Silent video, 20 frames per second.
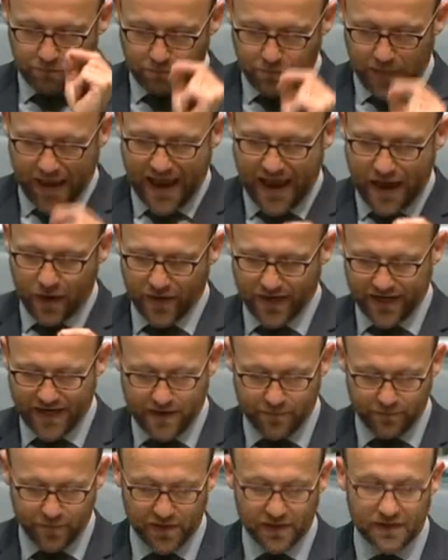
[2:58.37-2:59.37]
power
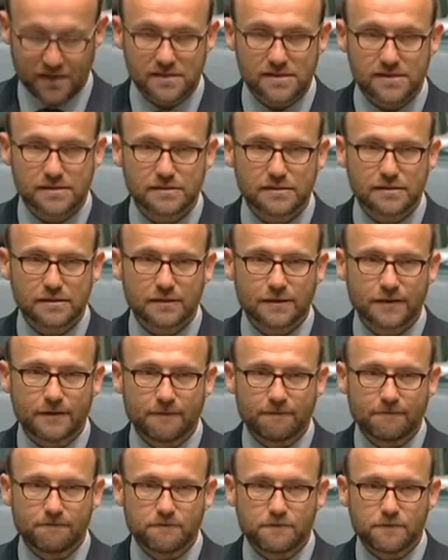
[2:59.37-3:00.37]
companies,
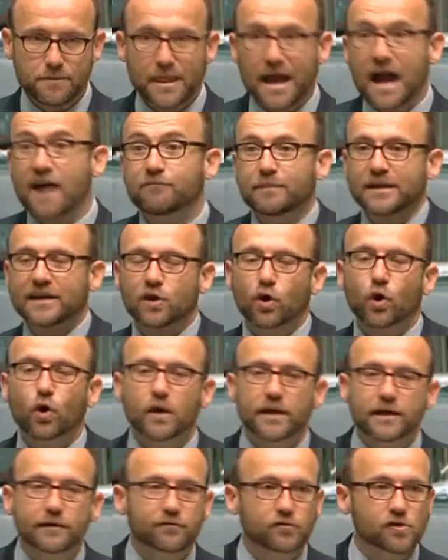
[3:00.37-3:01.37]
have been
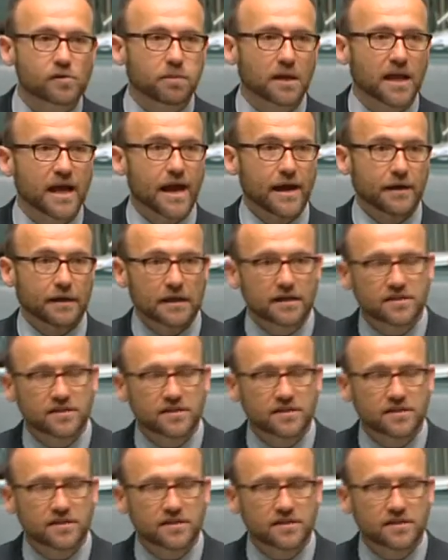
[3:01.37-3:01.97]
calling for a plan.